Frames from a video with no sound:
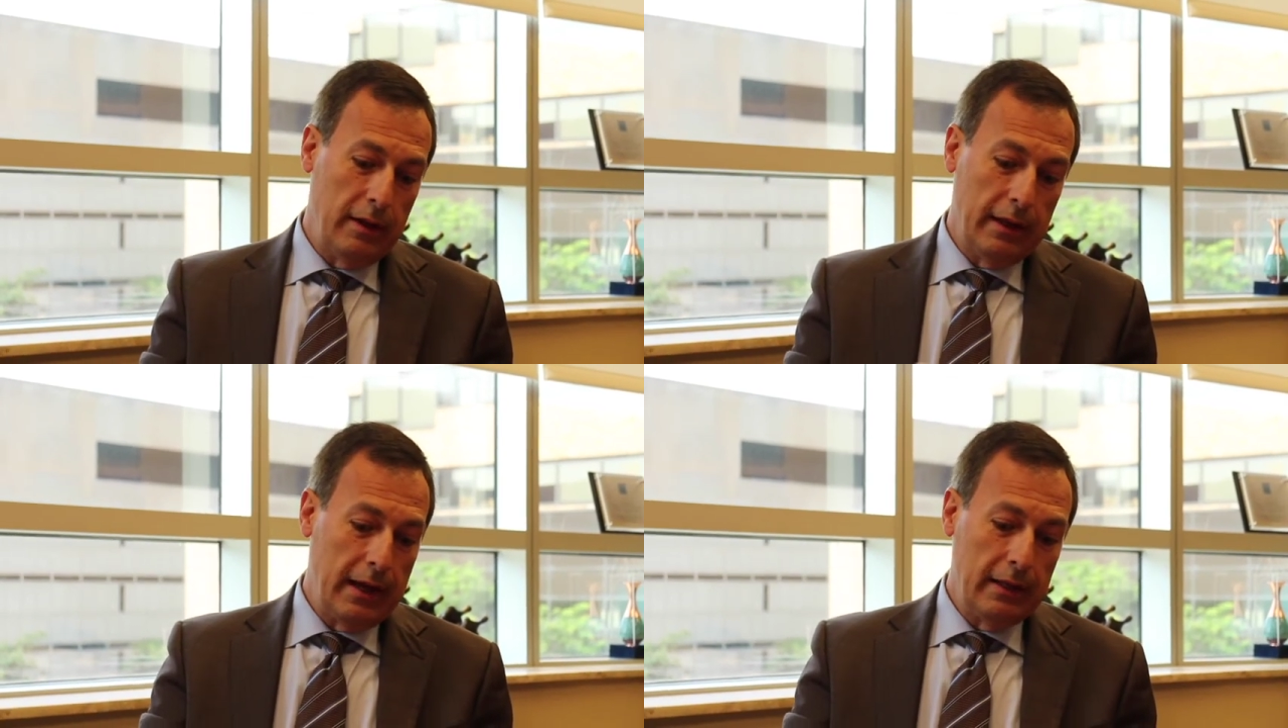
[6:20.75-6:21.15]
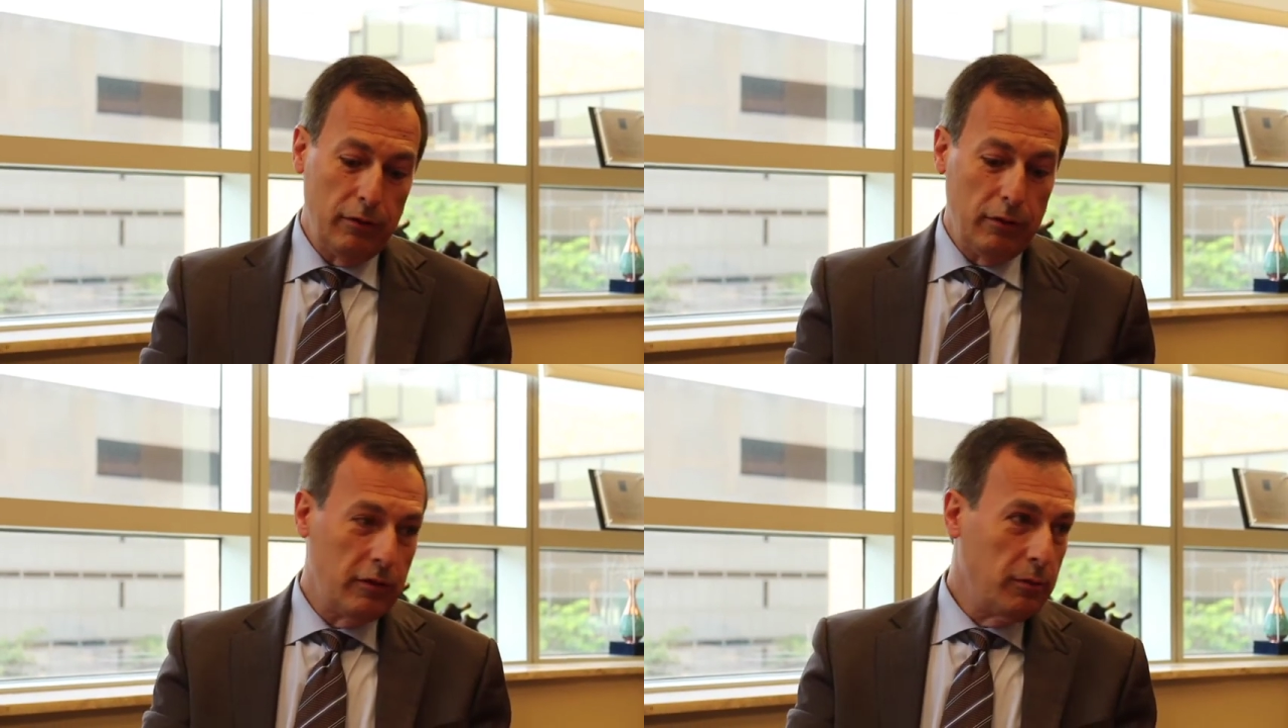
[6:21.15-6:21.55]
they can't
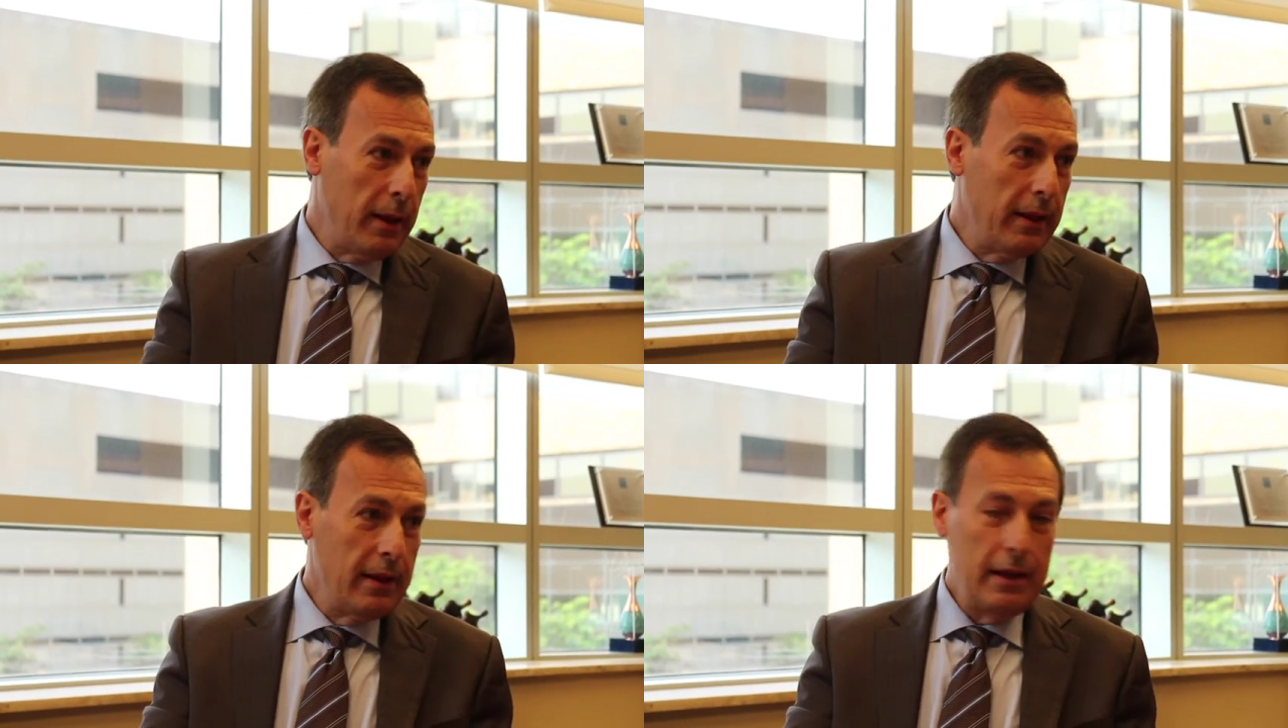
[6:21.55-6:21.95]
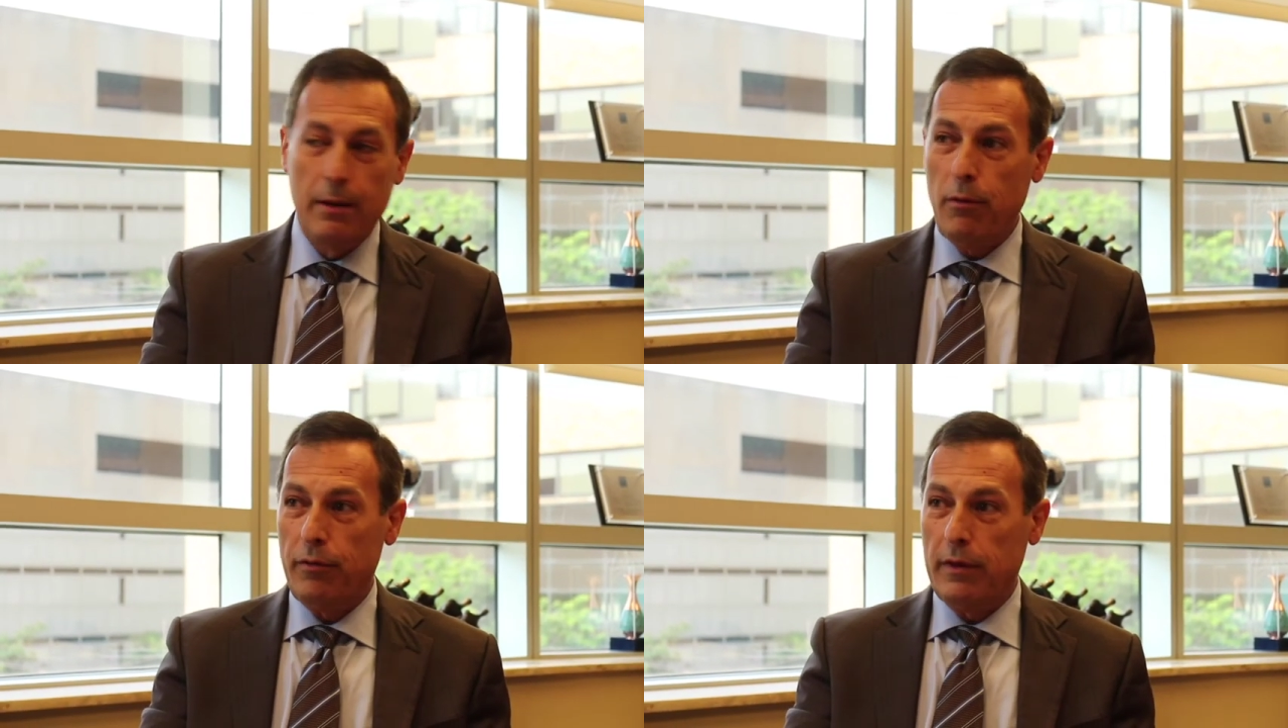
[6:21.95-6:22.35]
even spell the
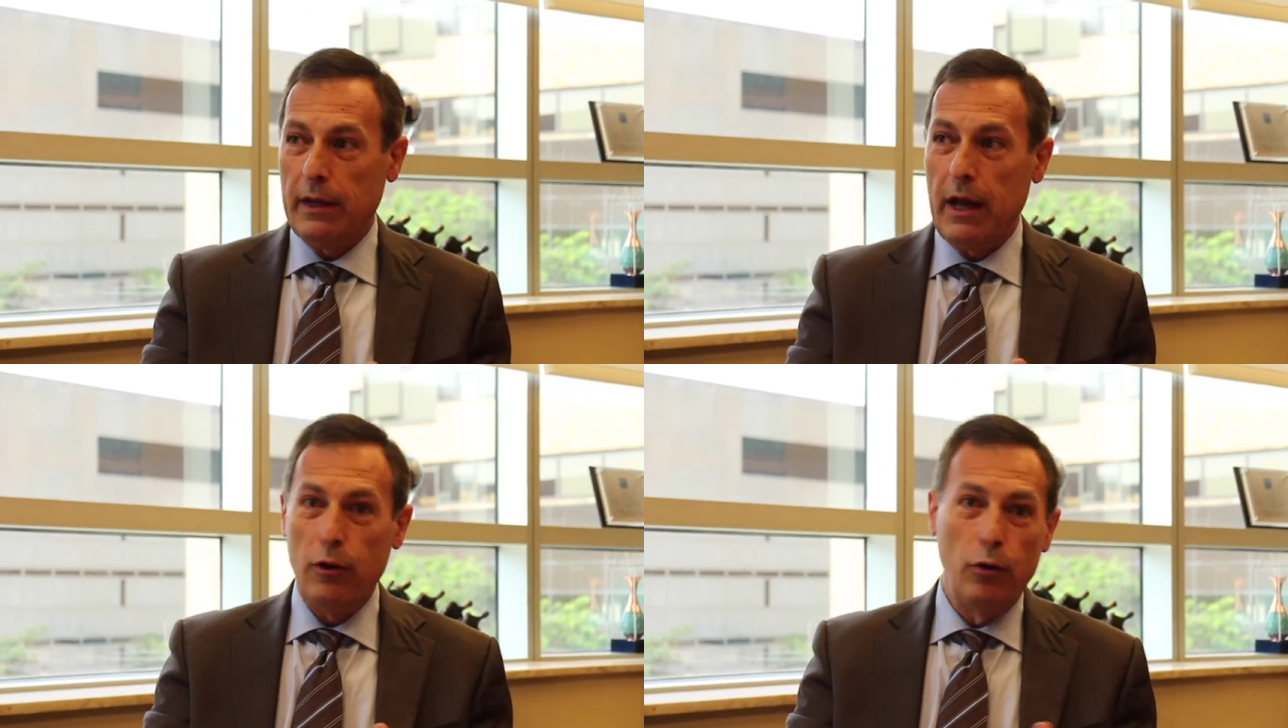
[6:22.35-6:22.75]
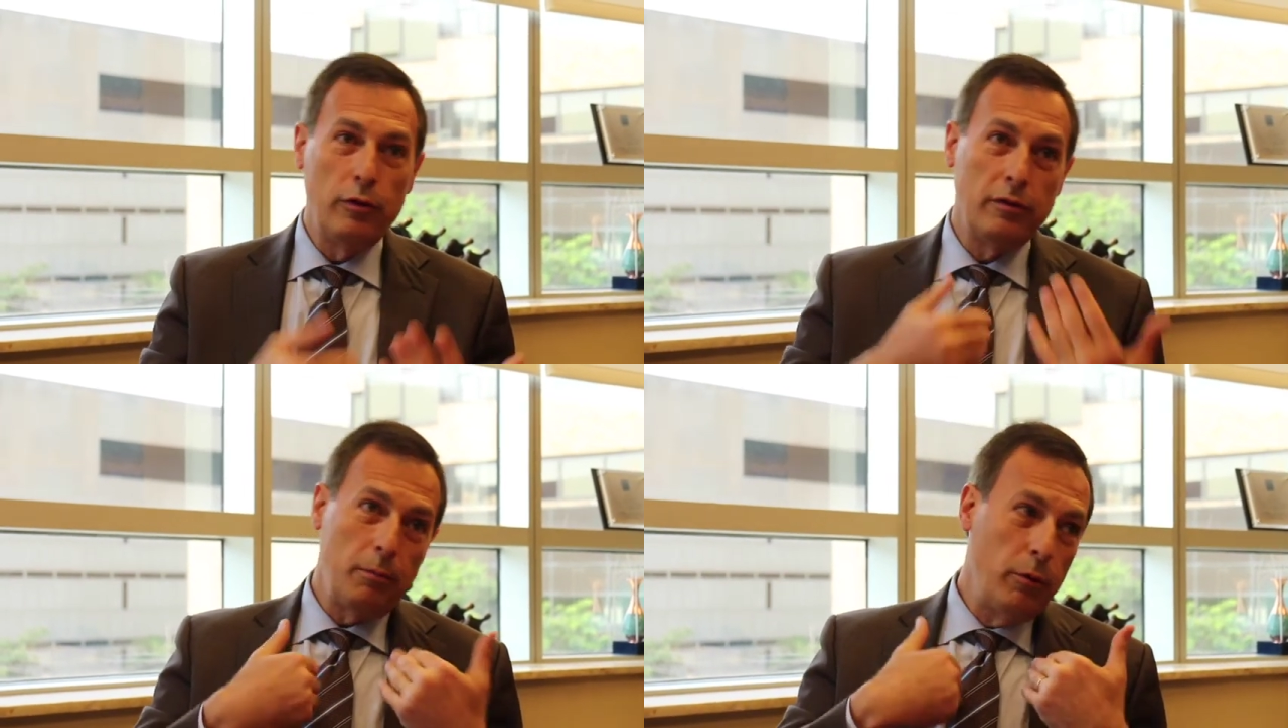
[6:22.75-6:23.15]
name of the guy
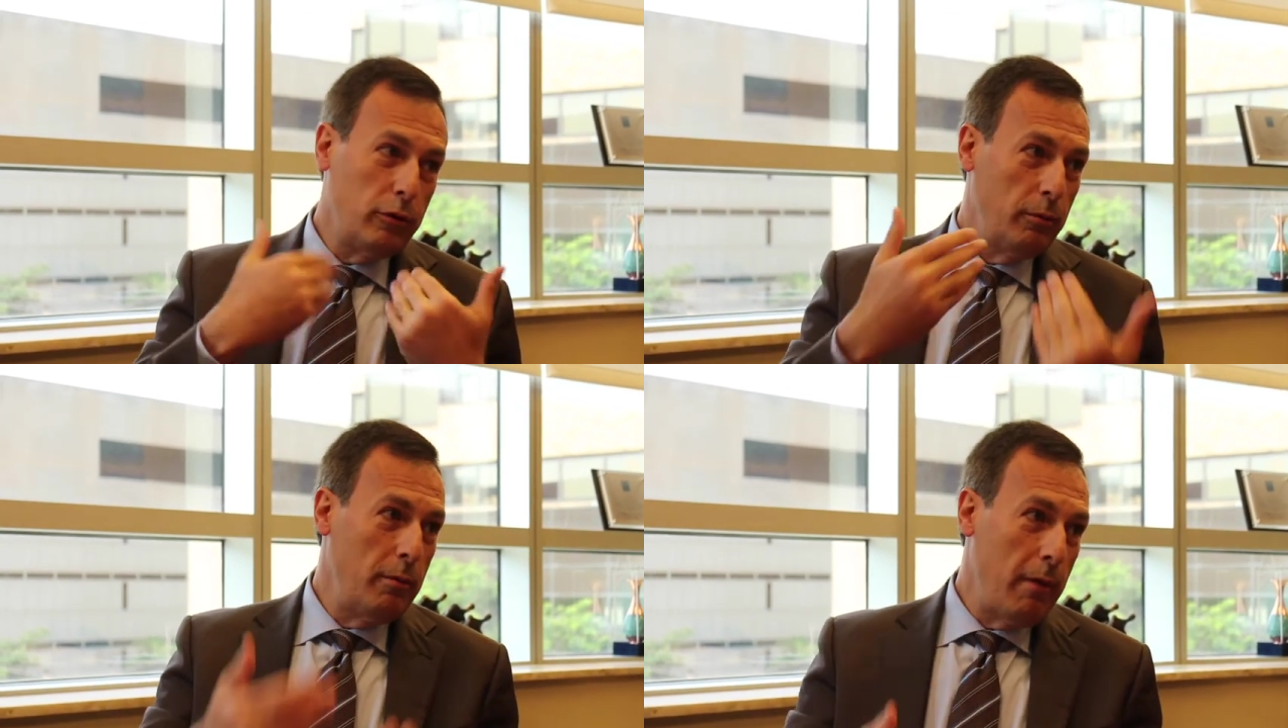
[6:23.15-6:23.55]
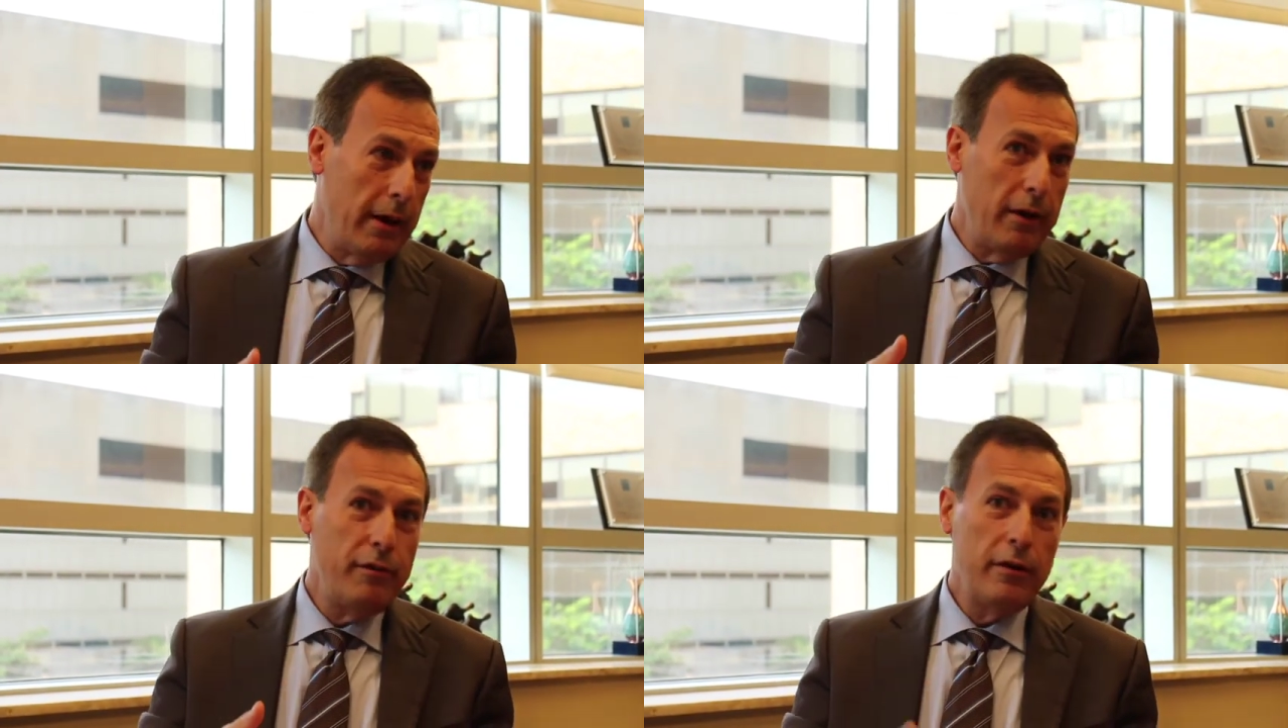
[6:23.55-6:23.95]
who's supposed to be my
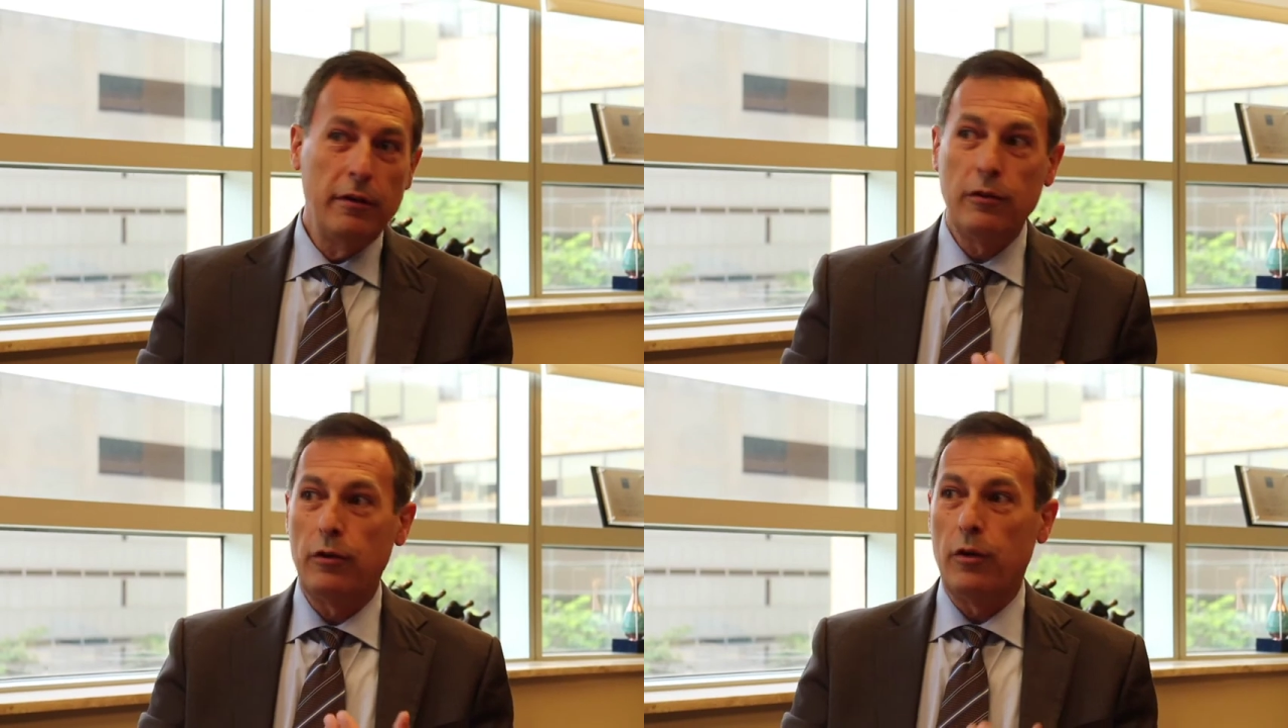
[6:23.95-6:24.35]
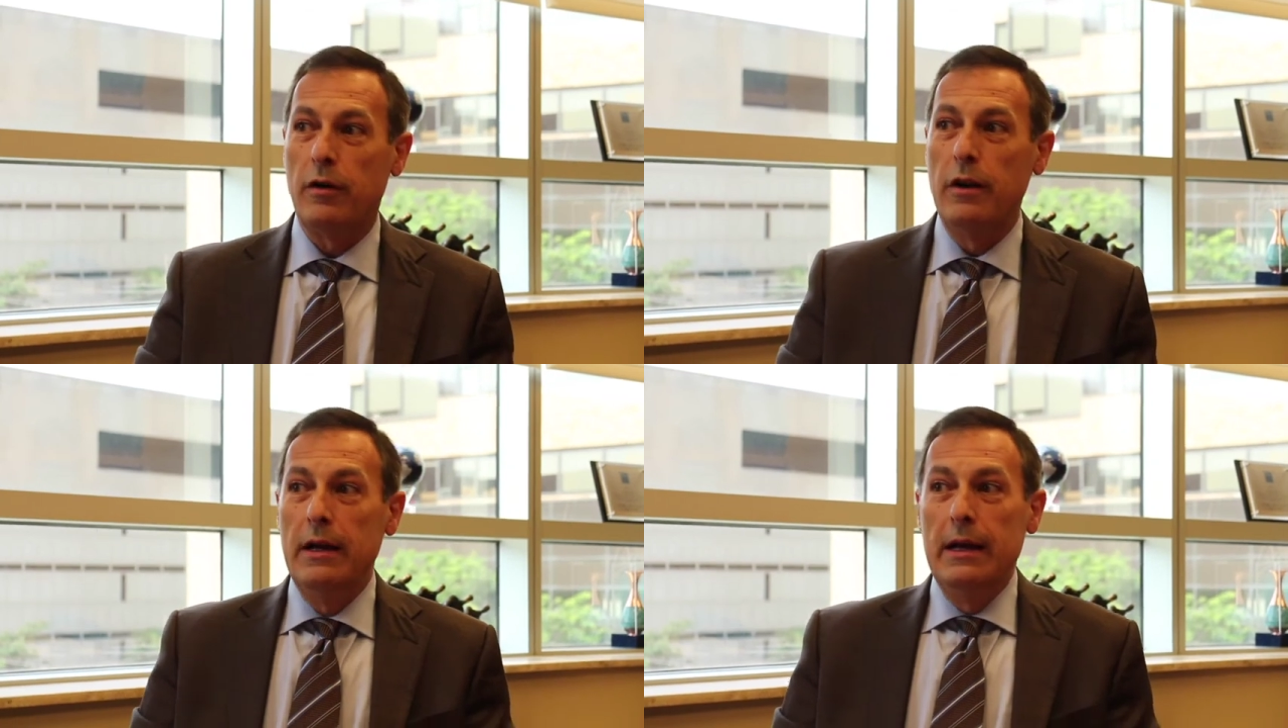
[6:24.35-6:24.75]
reference, or